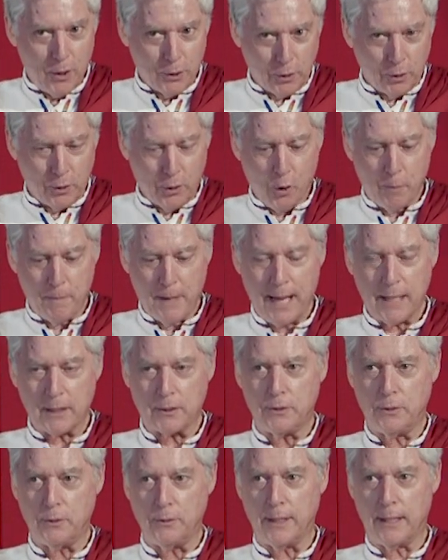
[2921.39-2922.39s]
you can go back
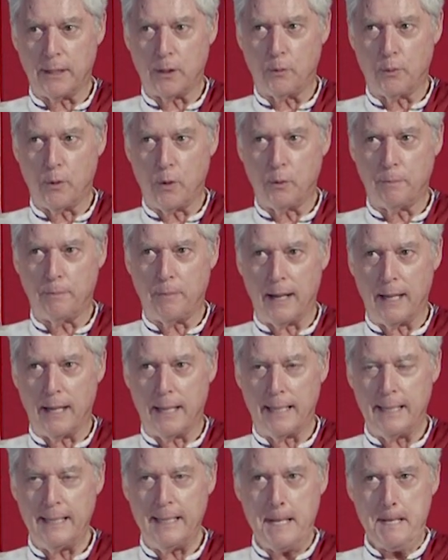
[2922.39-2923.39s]
to that quote
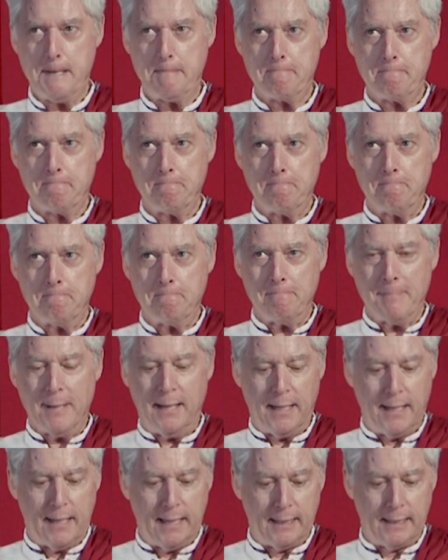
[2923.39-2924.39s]
by,
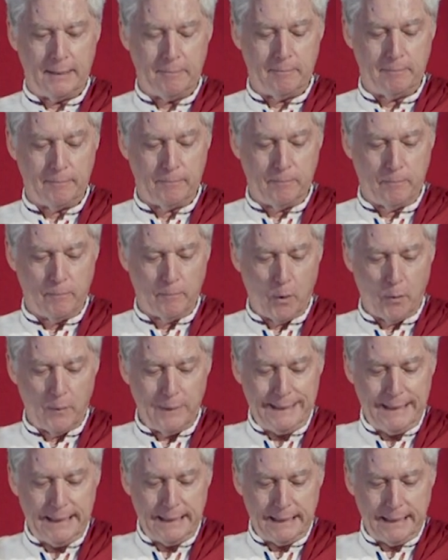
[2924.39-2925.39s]
what
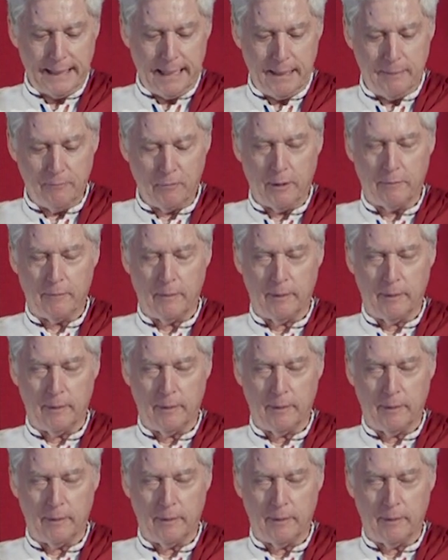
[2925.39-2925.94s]
was his name?